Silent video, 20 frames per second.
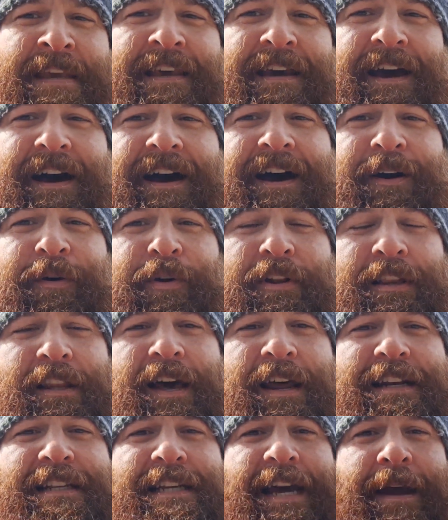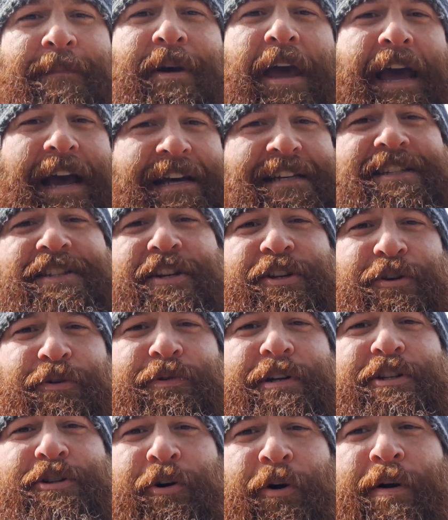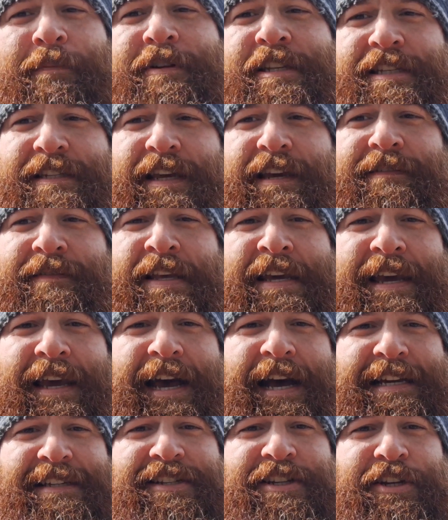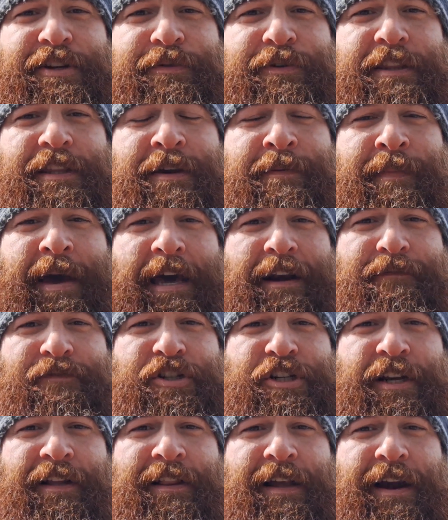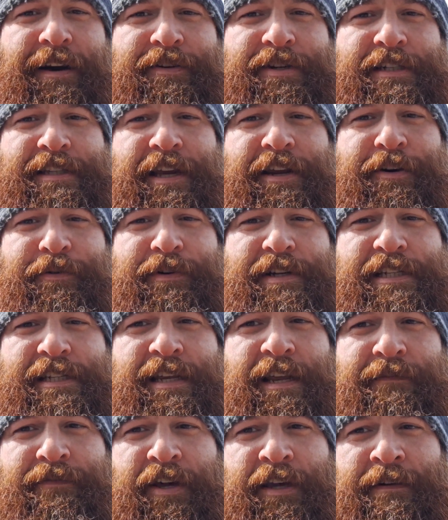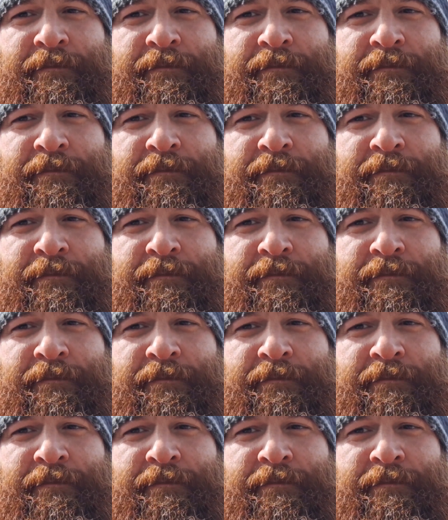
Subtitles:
Well, a lot of time it has to do with dormancy, has to do with the amount of chill hours that you're receiving.